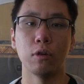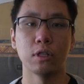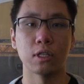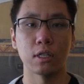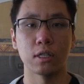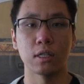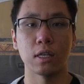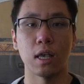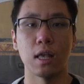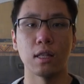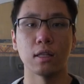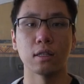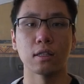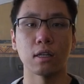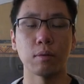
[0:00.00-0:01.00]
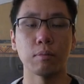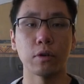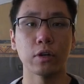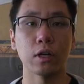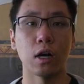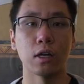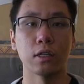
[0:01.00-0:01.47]
which is in
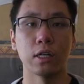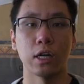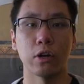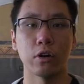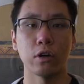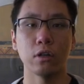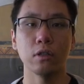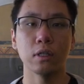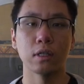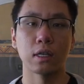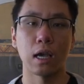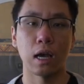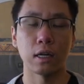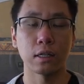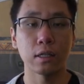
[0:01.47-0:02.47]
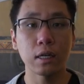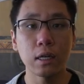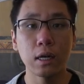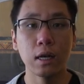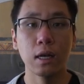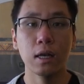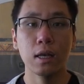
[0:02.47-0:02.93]
Sudbury, Ontario in
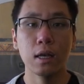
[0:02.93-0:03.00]
Canada.